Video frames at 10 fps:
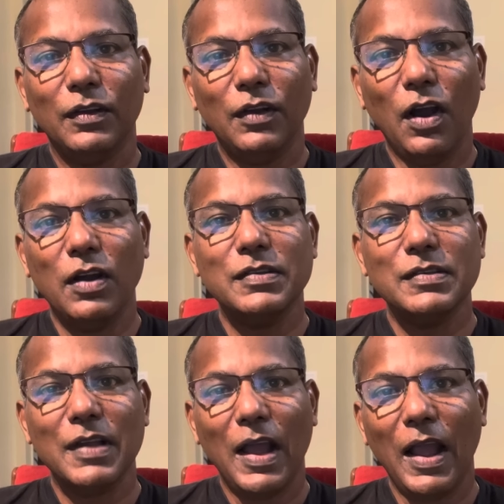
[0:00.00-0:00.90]

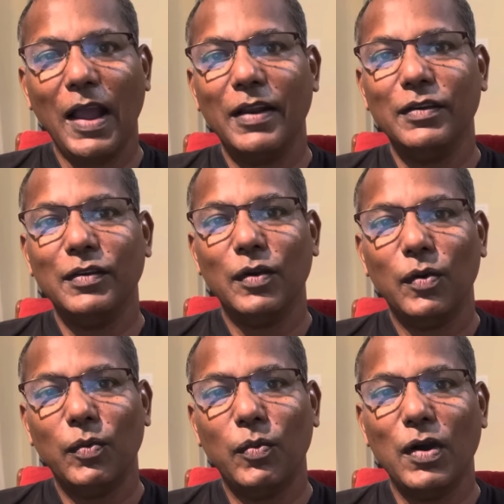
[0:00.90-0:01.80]
God's hand
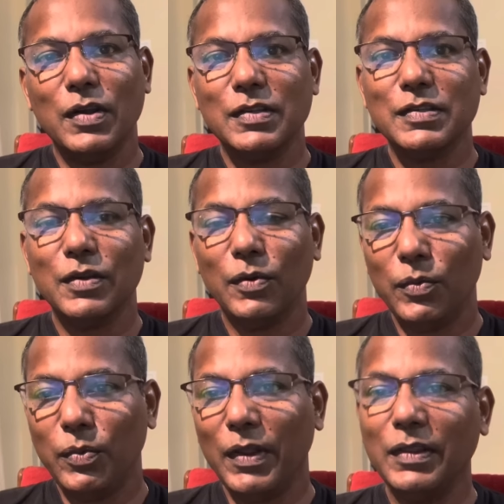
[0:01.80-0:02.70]
was
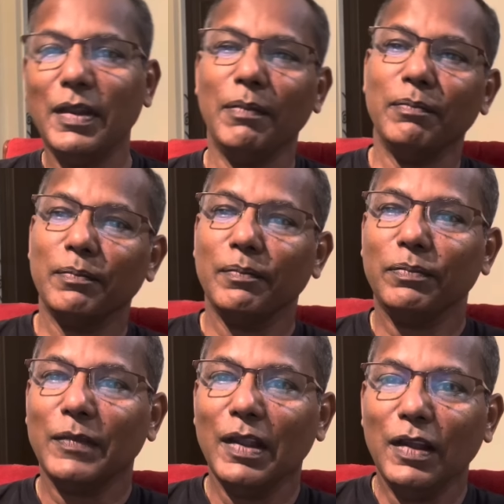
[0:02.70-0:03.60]
with them.
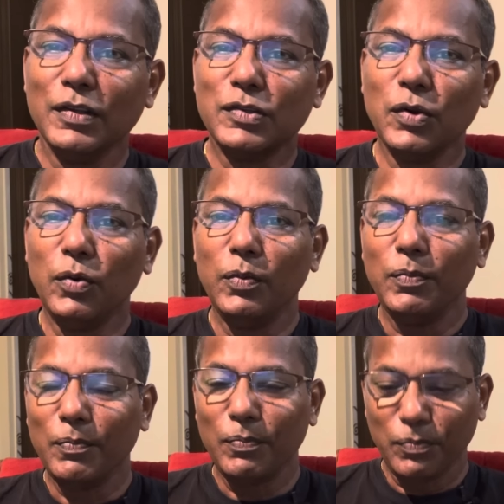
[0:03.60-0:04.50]
So
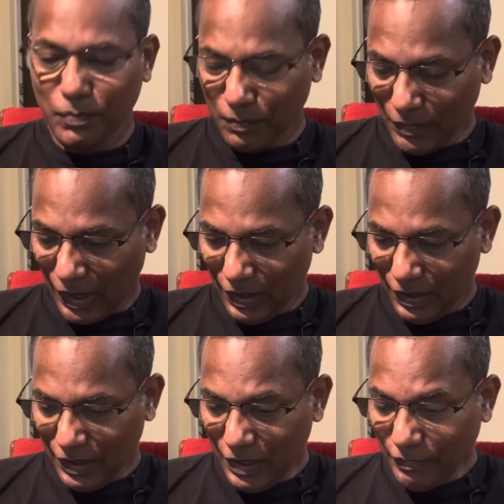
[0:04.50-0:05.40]

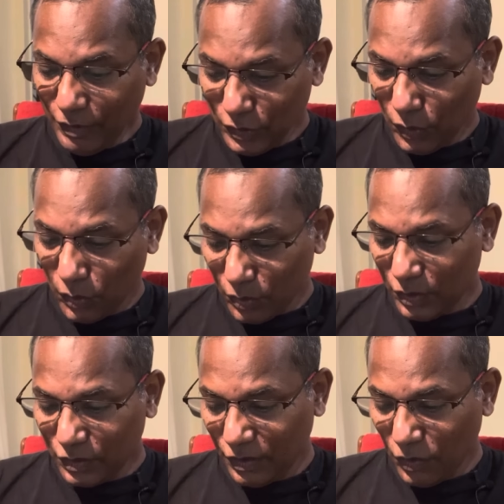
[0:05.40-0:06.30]
even though
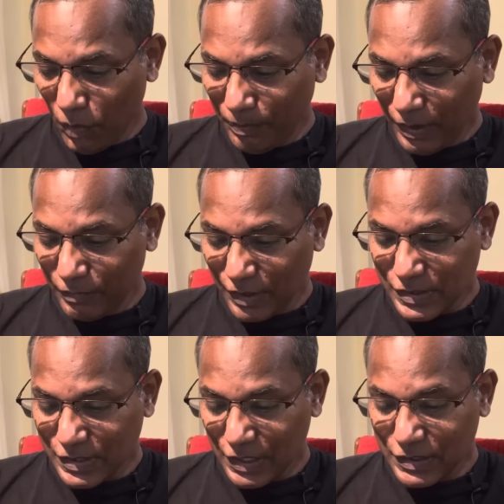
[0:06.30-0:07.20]
the opening
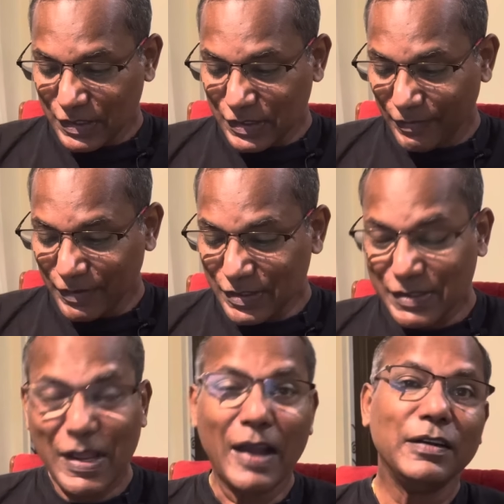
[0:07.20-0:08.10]
verse tells us they were
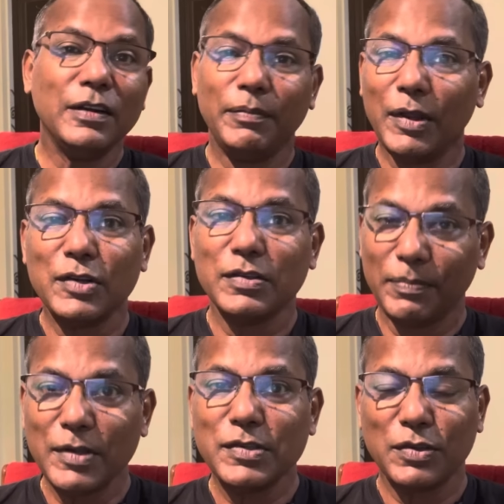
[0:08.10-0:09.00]
scattered because of
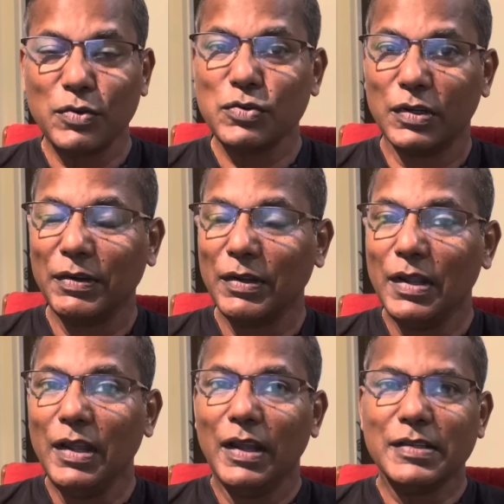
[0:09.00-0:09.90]
persecution,
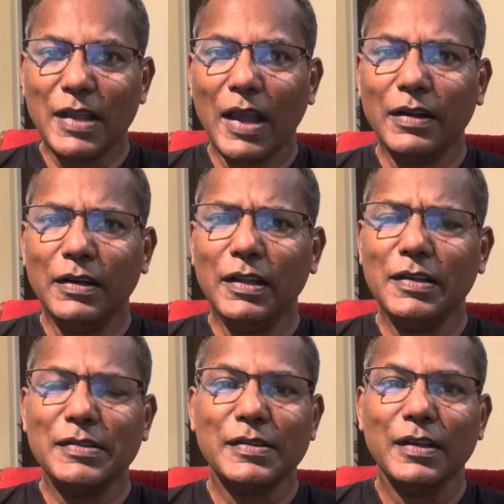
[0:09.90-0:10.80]
and scattered
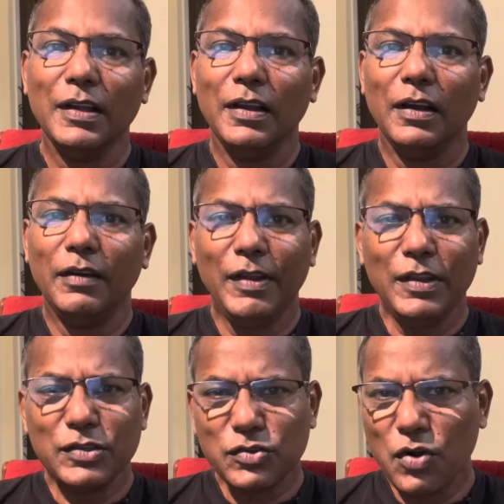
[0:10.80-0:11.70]
is a very
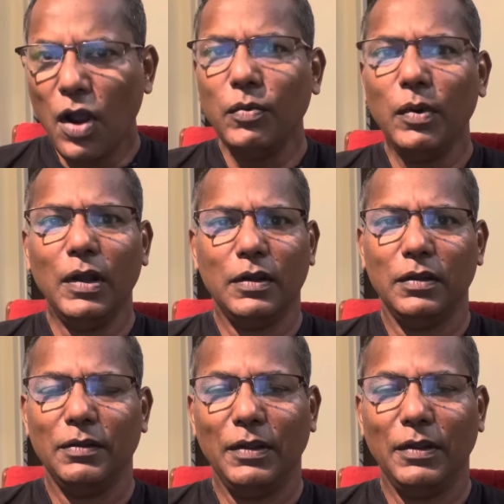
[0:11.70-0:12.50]
strong word.